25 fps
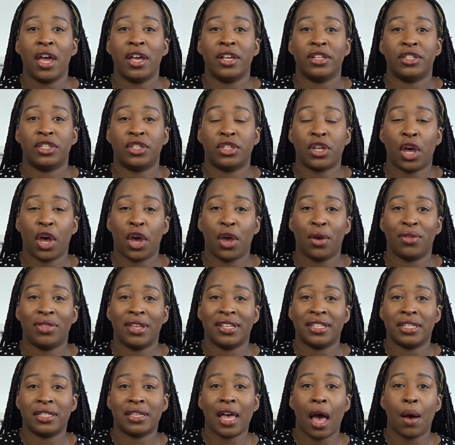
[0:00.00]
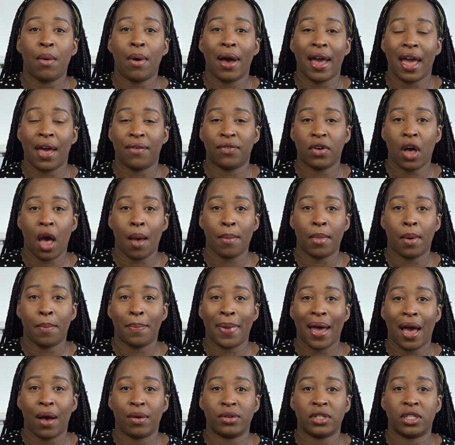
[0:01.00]
So this is how I have come
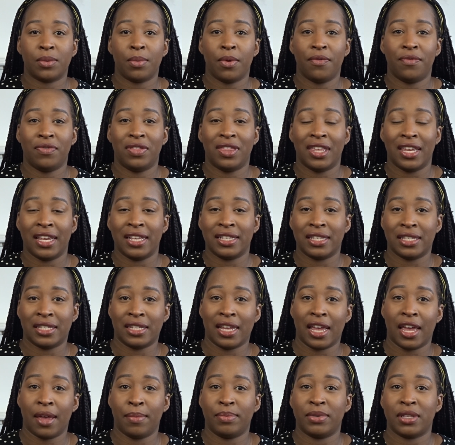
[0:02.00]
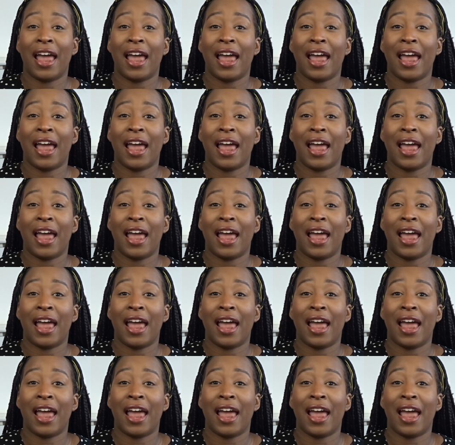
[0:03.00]
about some of these tips,